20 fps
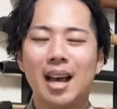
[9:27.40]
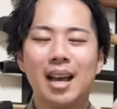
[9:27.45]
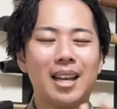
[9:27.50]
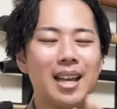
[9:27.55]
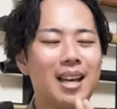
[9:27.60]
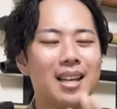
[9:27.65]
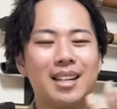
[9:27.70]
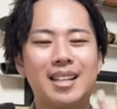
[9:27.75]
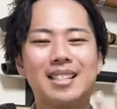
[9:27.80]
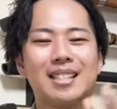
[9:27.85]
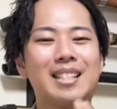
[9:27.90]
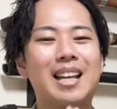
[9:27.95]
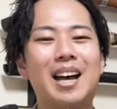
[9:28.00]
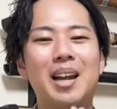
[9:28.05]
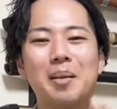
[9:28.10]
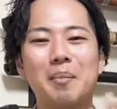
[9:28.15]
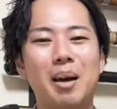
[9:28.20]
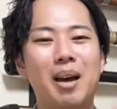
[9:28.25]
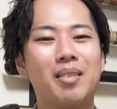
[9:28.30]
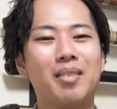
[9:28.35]
Again, it's not
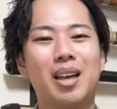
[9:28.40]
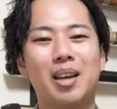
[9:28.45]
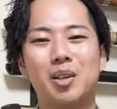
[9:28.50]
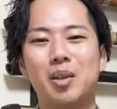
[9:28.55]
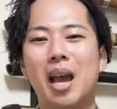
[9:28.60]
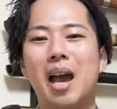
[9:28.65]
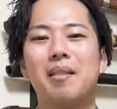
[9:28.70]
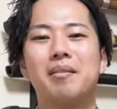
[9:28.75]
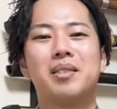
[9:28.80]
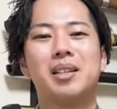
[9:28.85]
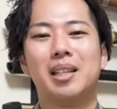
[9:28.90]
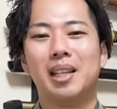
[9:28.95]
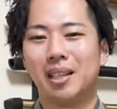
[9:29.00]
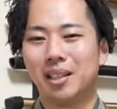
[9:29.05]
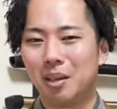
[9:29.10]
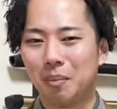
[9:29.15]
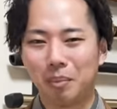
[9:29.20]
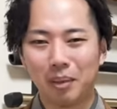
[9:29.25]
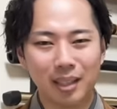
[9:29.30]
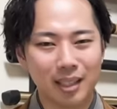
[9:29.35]
about that you have to like
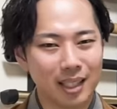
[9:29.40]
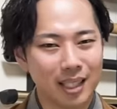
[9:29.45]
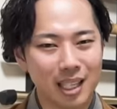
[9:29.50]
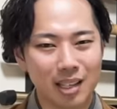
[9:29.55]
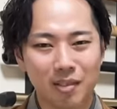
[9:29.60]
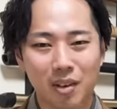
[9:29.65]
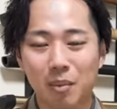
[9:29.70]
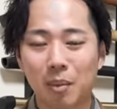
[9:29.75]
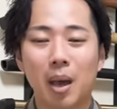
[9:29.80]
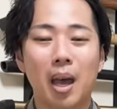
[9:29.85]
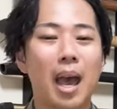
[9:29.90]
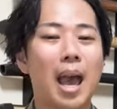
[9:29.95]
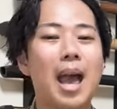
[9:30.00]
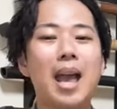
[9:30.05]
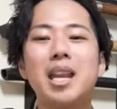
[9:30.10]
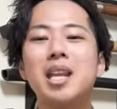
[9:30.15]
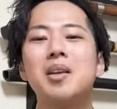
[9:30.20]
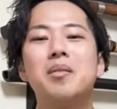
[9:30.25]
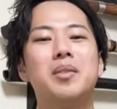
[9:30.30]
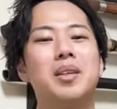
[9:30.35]
completely give up
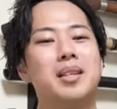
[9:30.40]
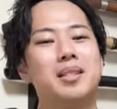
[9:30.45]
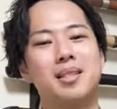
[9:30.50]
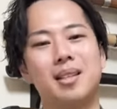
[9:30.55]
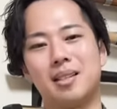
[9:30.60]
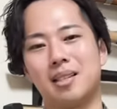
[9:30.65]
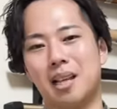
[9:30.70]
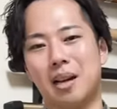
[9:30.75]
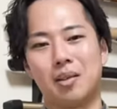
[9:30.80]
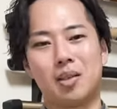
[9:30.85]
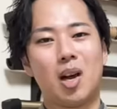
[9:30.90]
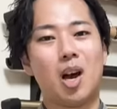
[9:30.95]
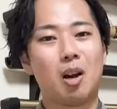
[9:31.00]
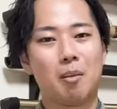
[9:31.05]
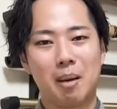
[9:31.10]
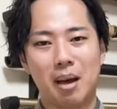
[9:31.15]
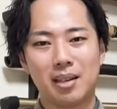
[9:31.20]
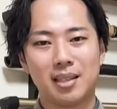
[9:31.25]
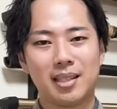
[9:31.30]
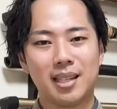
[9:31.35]
any of these things that I talked
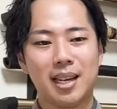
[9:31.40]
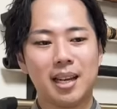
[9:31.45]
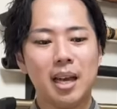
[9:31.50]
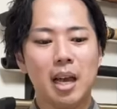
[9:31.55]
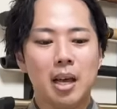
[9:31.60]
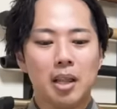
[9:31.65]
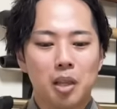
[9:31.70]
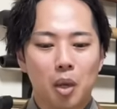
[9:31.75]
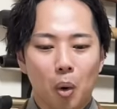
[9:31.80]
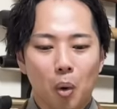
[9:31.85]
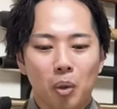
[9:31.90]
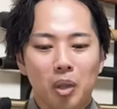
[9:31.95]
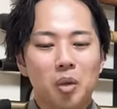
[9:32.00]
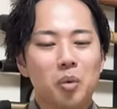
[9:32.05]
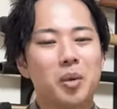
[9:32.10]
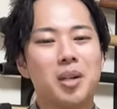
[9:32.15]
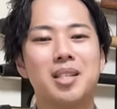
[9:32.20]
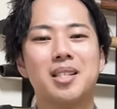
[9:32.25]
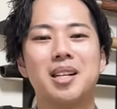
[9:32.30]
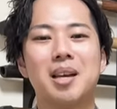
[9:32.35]
about today. The only
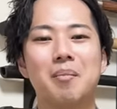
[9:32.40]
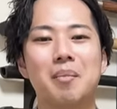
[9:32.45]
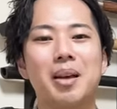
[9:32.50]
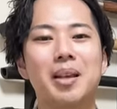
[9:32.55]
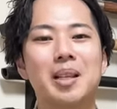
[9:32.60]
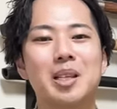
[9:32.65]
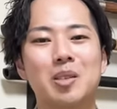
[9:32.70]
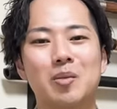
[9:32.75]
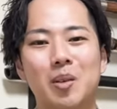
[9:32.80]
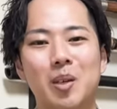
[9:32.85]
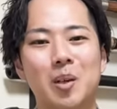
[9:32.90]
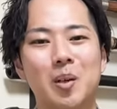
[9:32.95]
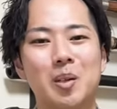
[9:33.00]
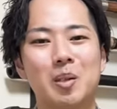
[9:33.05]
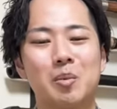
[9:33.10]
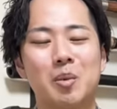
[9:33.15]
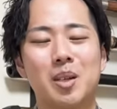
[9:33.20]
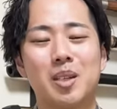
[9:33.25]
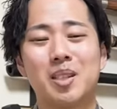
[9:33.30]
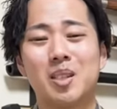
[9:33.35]
reason I made this video
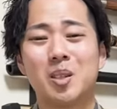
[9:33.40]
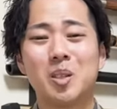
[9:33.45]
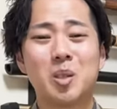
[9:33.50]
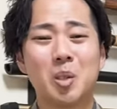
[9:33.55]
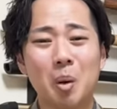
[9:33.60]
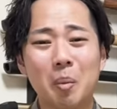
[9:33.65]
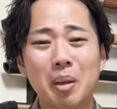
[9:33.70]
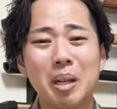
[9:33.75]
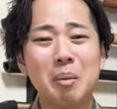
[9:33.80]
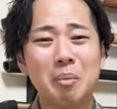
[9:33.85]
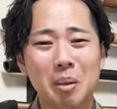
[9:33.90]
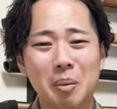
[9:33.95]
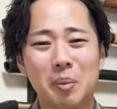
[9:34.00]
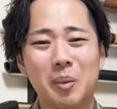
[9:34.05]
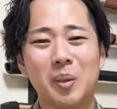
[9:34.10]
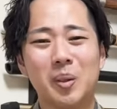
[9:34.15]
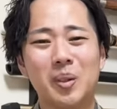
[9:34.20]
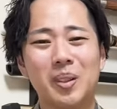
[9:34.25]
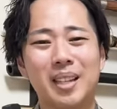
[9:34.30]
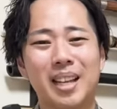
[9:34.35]
is because there's so many
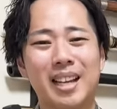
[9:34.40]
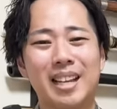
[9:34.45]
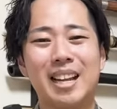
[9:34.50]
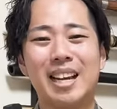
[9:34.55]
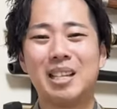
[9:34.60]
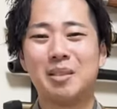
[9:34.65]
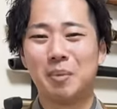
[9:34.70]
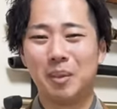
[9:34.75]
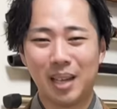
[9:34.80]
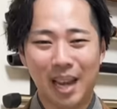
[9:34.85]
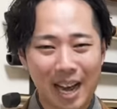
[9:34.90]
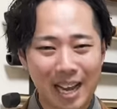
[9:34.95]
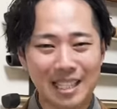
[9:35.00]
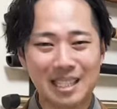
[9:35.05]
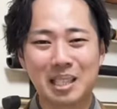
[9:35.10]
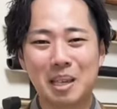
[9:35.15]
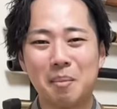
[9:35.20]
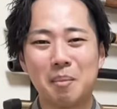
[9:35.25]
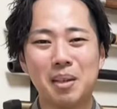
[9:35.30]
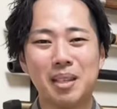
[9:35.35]
people that has been
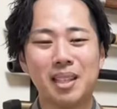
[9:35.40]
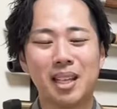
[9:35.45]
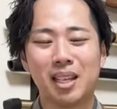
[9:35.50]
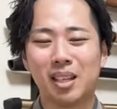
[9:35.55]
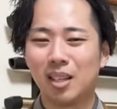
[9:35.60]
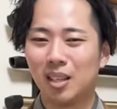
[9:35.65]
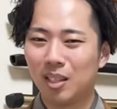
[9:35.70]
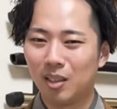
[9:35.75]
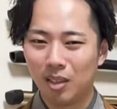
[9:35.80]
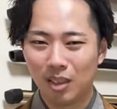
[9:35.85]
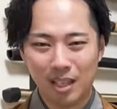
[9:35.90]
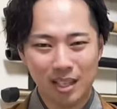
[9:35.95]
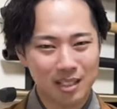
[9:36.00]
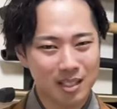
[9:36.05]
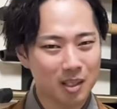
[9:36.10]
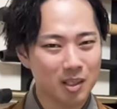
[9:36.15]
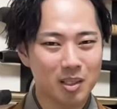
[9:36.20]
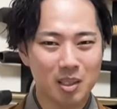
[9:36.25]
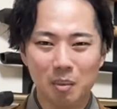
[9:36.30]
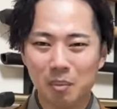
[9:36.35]
asking me like, is
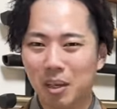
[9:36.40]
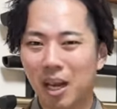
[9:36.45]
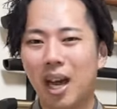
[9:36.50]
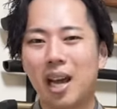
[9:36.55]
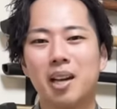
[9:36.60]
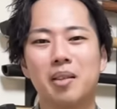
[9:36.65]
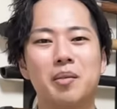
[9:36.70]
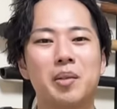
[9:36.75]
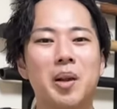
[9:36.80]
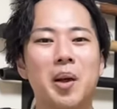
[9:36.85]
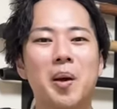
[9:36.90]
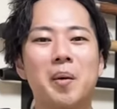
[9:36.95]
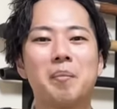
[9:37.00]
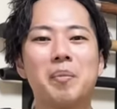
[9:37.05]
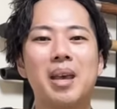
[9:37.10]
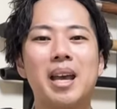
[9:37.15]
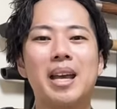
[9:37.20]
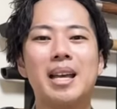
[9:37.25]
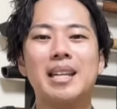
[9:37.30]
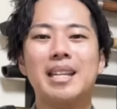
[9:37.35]
there some kind of, you know,
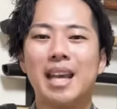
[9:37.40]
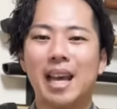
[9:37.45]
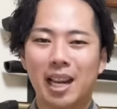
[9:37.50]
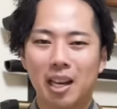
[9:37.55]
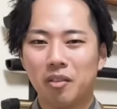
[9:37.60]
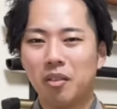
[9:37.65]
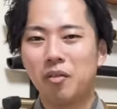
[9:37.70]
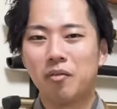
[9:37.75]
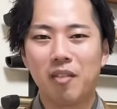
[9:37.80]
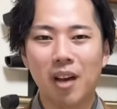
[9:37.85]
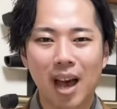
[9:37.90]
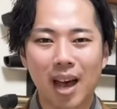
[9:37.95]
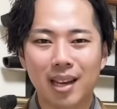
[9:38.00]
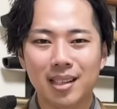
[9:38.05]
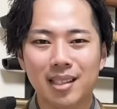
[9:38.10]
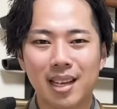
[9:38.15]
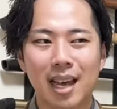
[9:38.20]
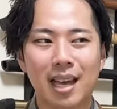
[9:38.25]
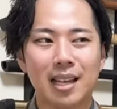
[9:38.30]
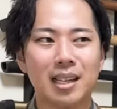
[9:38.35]
negative
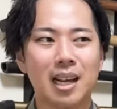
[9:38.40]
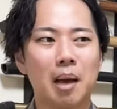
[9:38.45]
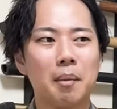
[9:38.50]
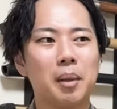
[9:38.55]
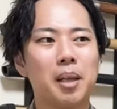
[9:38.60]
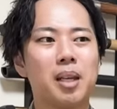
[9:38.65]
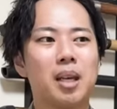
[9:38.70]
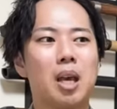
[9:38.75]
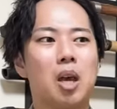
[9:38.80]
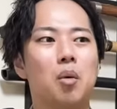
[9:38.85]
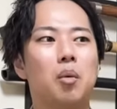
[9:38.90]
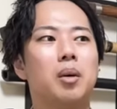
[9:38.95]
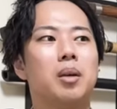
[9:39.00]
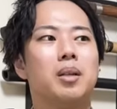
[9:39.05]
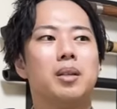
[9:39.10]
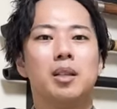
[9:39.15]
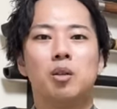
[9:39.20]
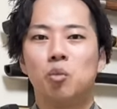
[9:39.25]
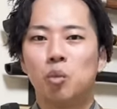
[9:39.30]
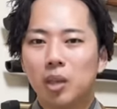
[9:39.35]
effect? And I'm like, well,
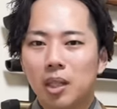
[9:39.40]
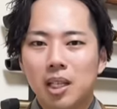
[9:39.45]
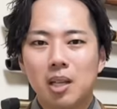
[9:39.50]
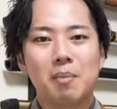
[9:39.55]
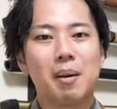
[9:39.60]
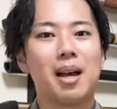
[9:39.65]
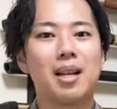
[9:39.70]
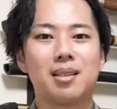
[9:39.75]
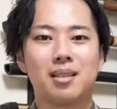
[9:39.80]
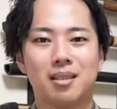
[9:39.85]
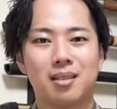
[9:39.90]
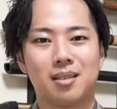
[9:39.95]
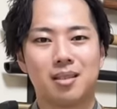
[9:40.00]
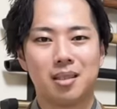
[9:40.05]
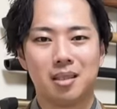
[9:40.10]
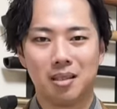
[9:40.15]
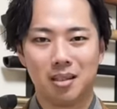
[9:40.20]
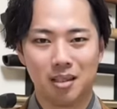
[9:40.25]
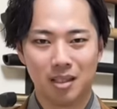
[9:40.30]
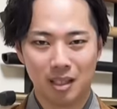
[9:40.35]
it really depends.
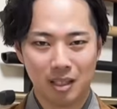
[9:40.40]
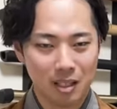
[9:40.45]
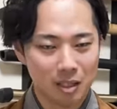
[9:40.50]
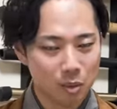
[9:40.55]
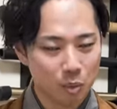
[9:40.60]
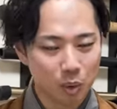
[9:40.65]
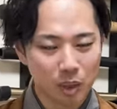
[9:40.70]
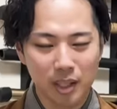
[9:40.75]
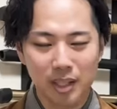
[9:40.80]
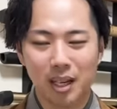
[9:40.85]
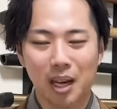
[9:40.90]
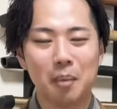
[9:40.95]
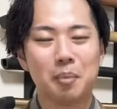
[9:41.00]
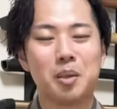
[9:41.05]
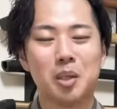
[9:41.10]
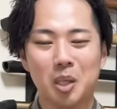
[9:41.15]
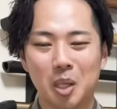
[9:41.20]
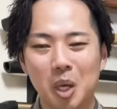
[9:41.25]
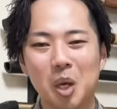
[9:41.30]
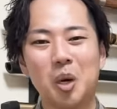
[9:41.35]
It's really up
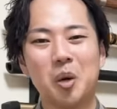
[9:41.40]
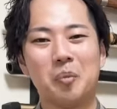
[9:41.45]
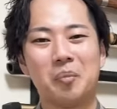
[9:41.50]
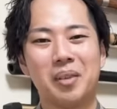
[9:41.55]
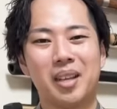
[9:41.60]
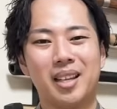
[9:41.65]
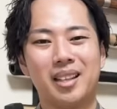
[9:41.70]
to you.